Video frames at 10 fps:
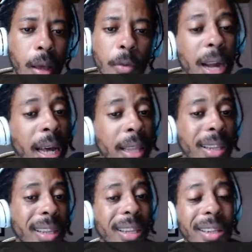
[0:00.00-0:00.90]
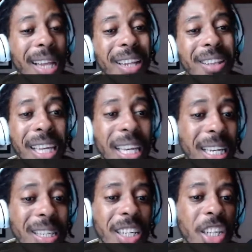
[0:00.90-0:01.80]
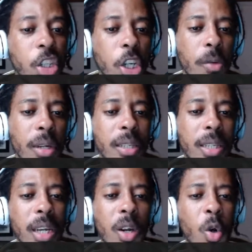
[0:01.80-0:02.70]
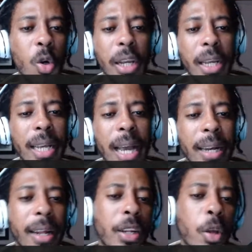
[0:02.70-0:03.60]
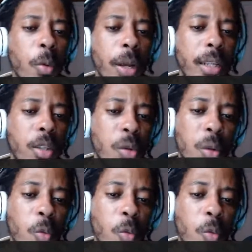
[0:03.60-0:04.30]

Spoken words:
Rather, they'll tease these children and saying, oh, they ain't got nothing, you wearing sweet